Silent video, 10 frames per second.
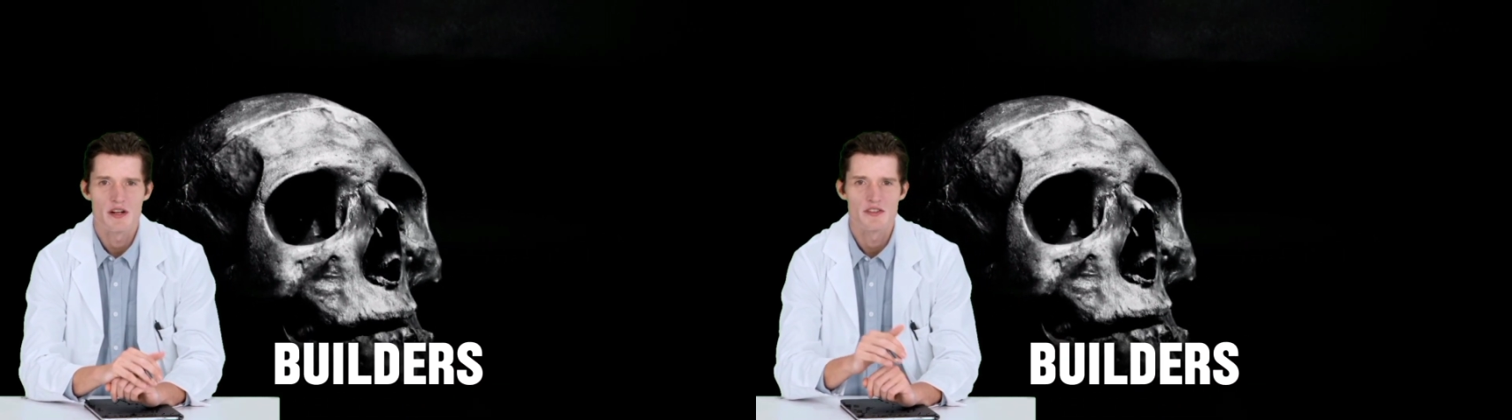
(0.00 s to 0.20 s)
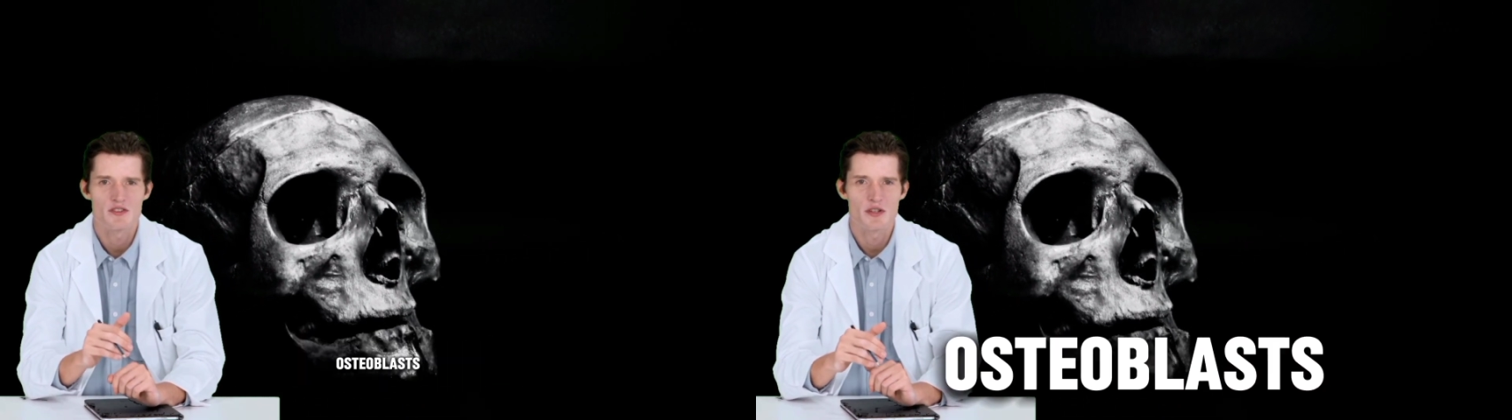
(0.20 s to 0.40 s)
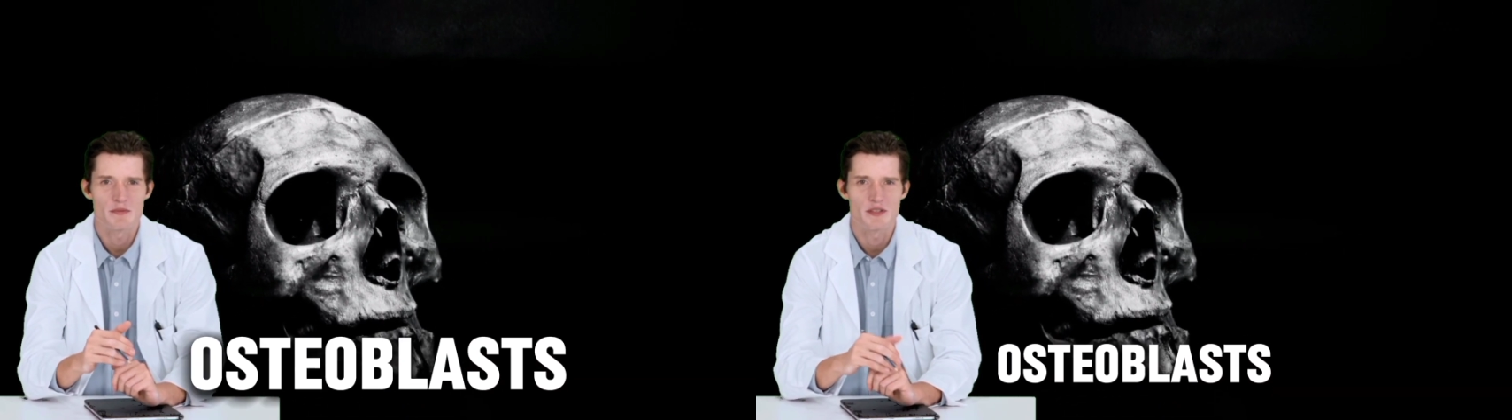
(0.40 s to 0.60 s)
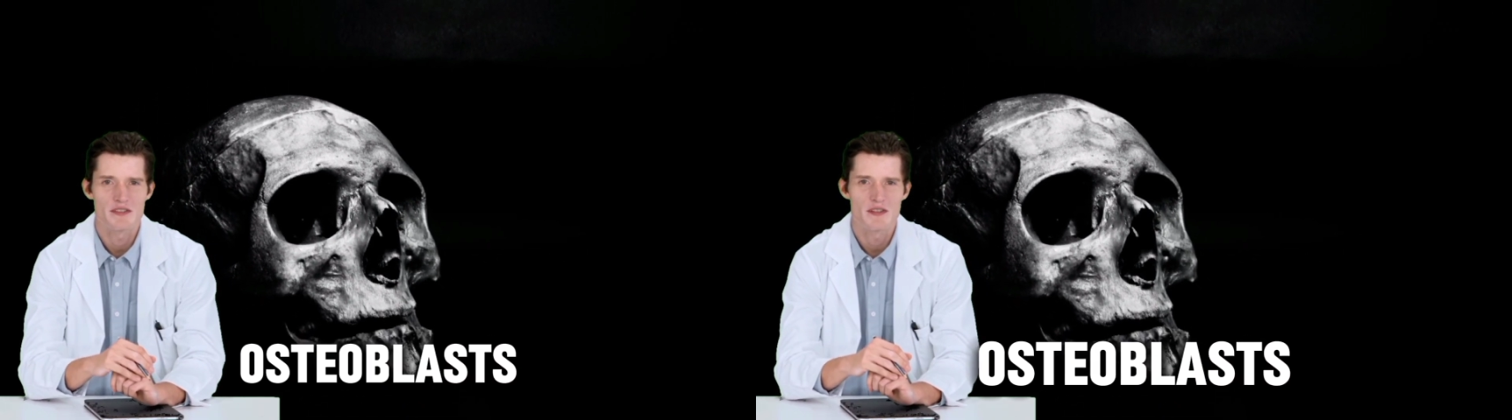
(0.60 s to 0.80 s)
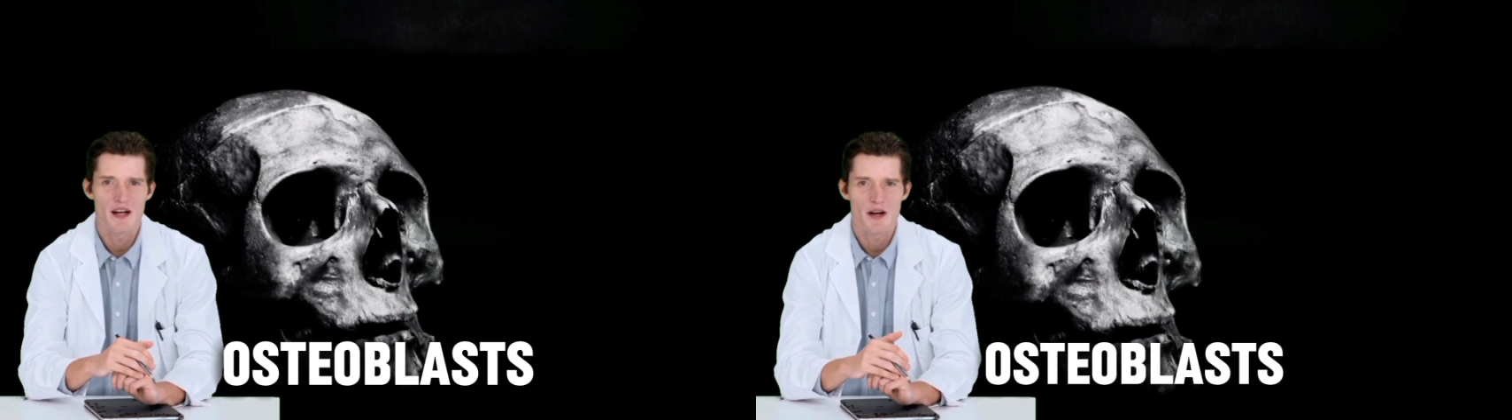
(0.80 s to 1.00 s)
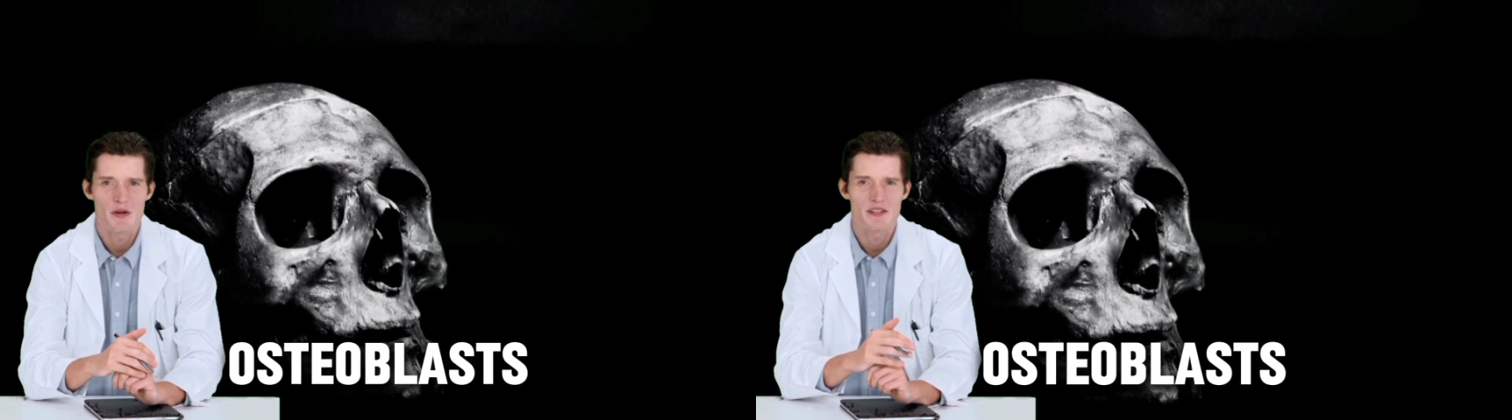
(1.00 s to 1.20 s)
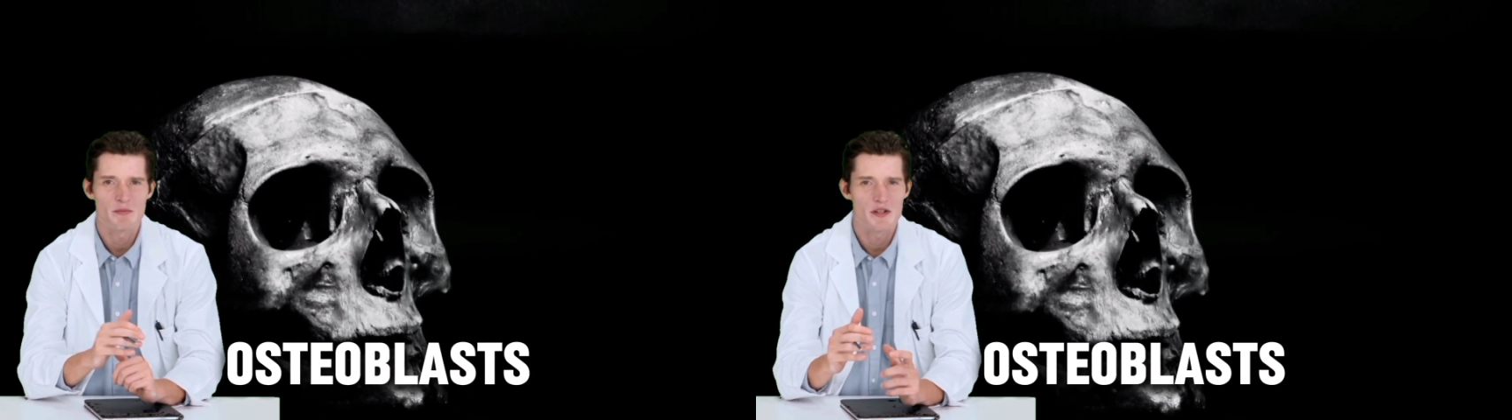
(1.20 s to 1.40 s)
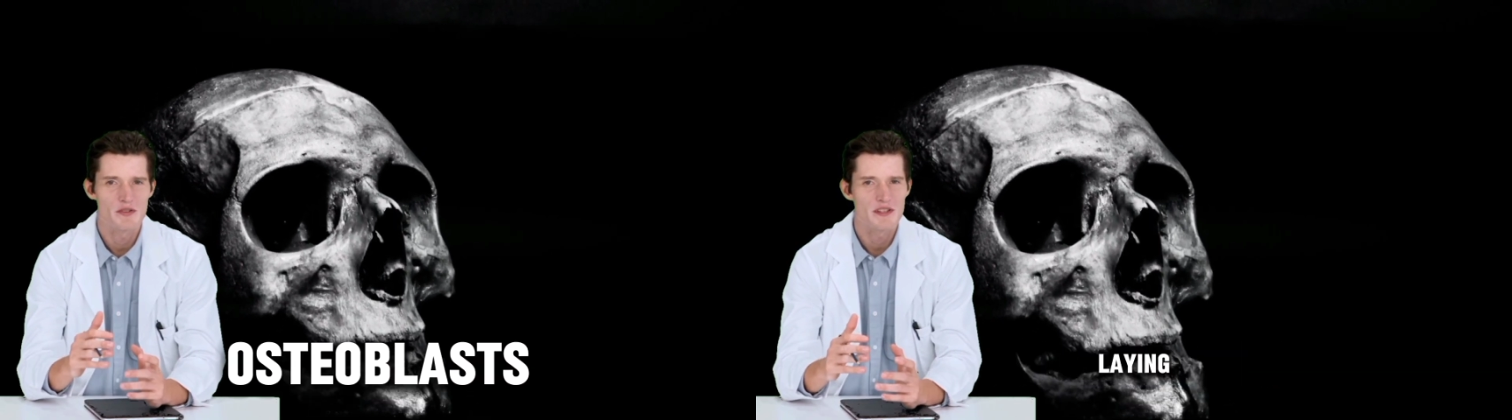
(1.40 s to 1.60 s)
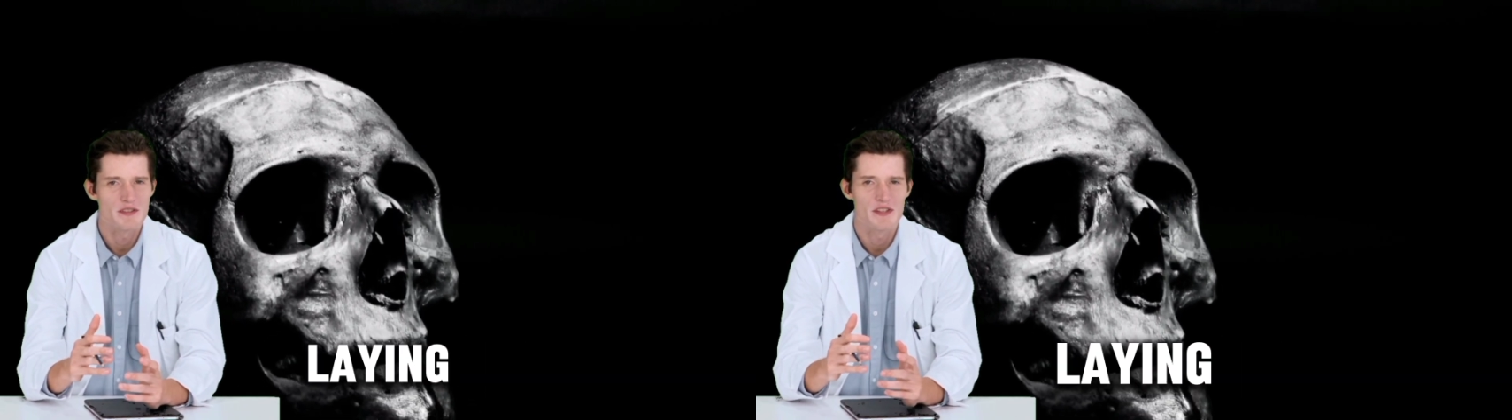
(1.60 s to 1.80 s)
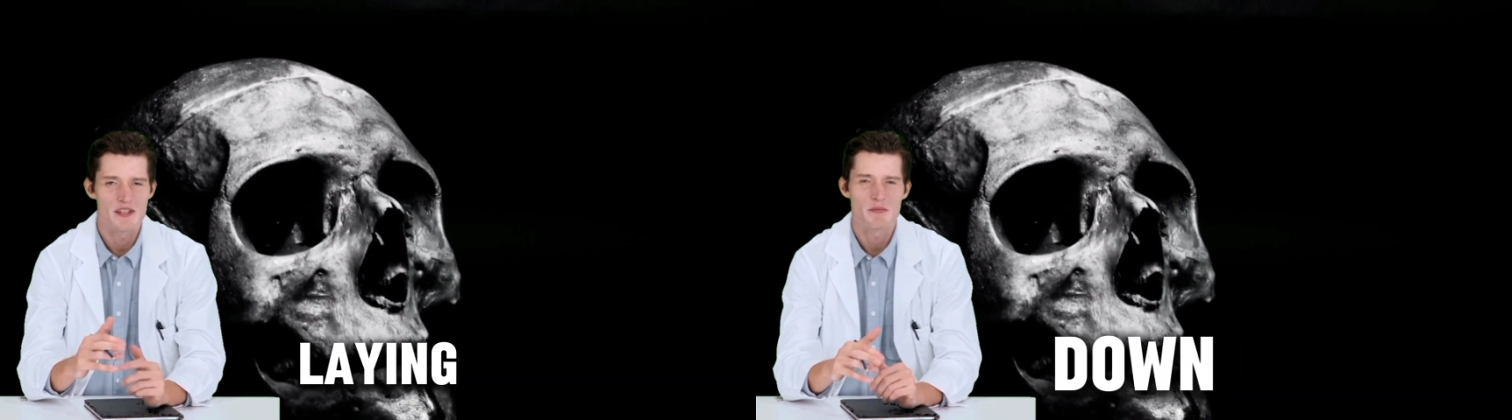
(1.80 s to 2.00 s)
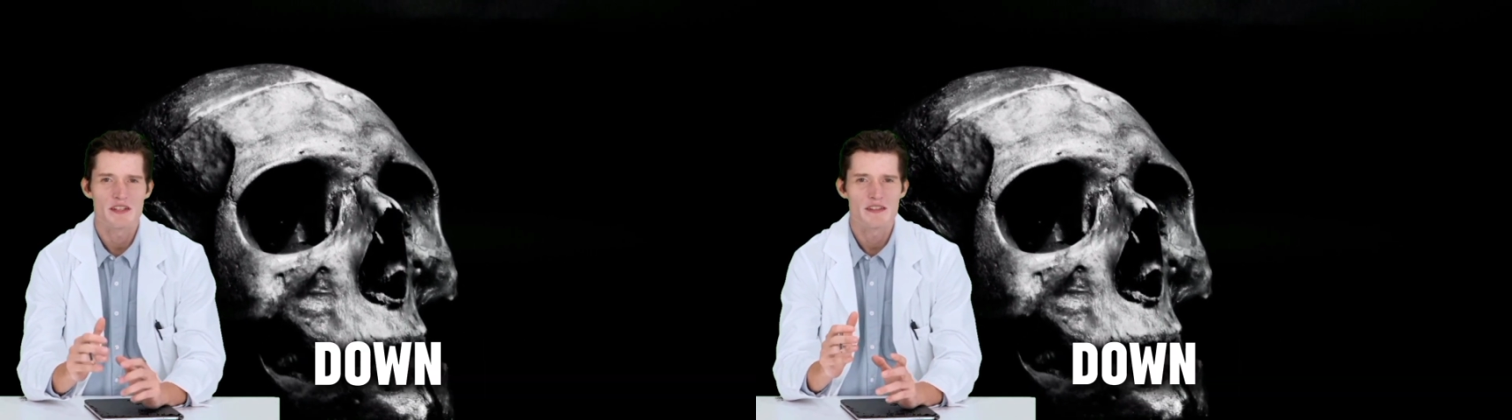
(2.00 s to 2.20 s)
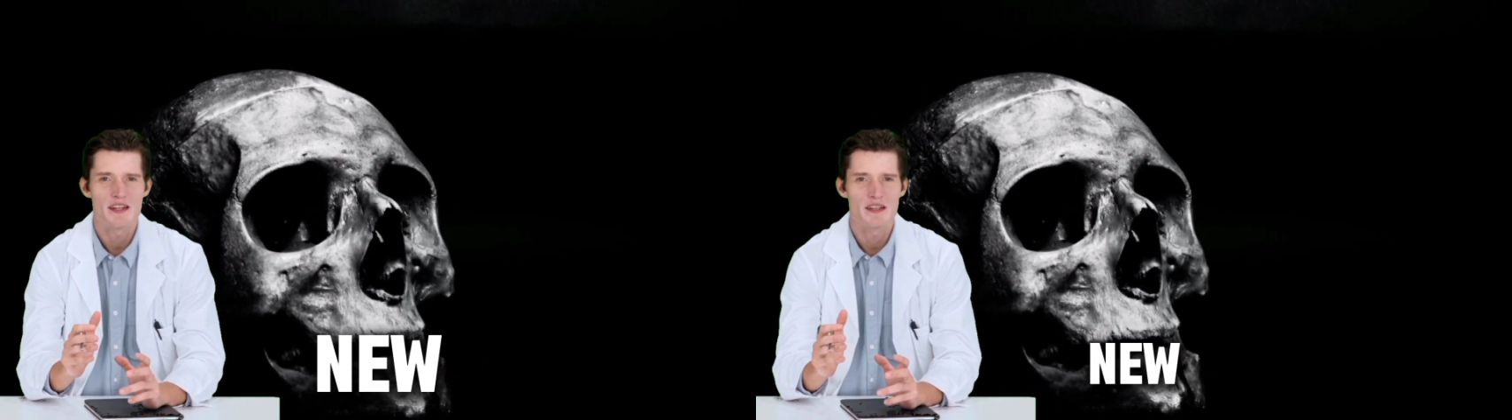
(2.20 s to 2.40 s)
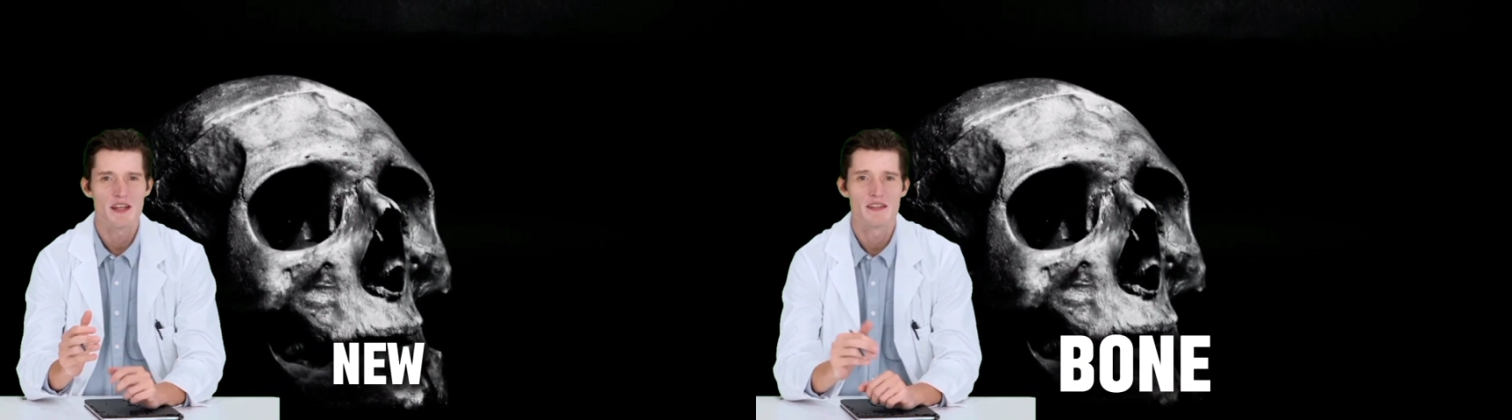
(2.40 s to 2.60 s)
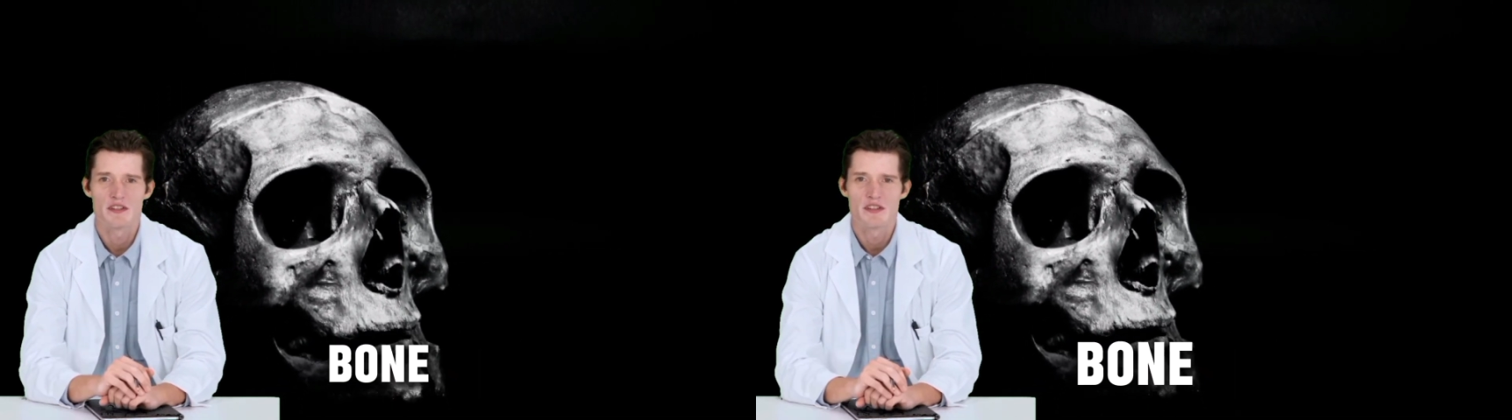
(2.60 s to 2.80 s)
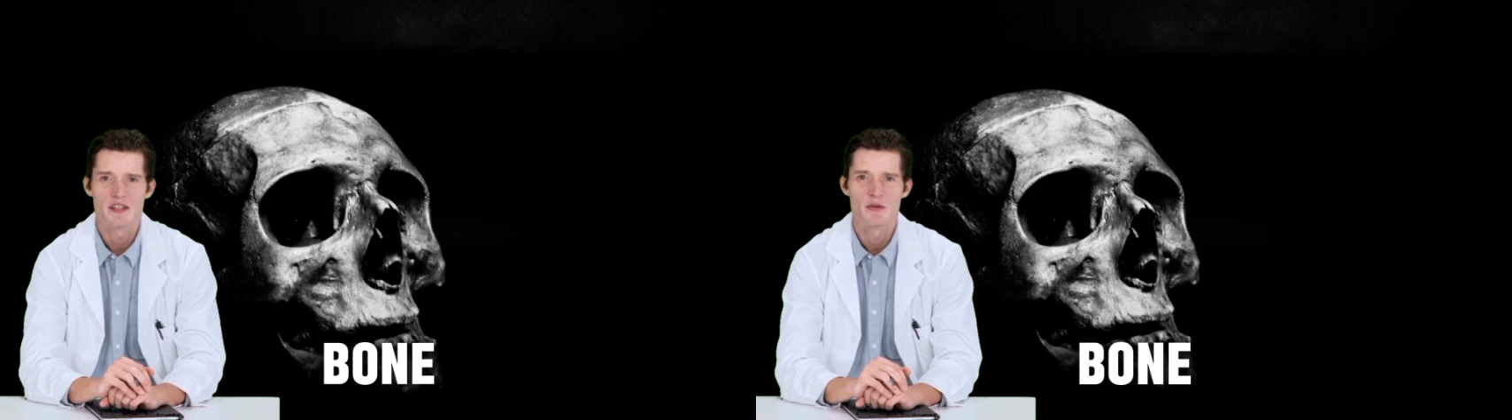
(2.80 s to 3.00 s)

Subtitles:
osteoblasts, laying down new bone.